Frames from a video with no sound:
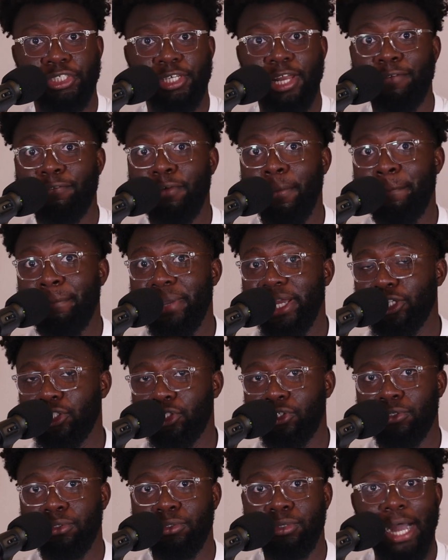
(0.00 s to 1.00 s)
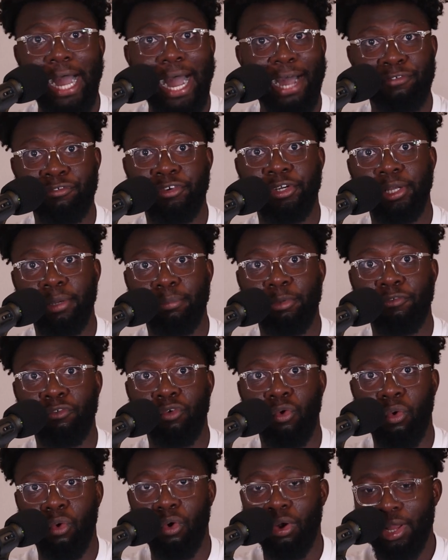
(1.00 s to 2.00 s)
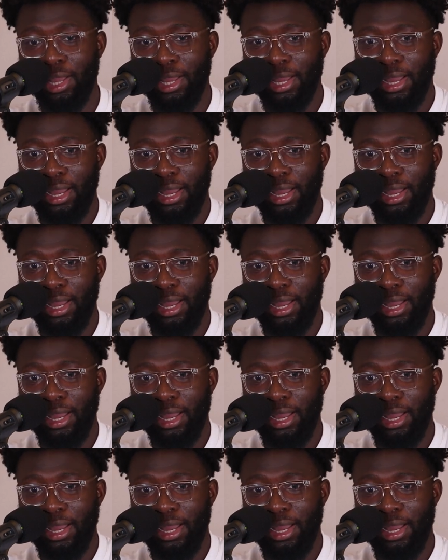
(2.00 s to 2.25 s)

never been to Africa before,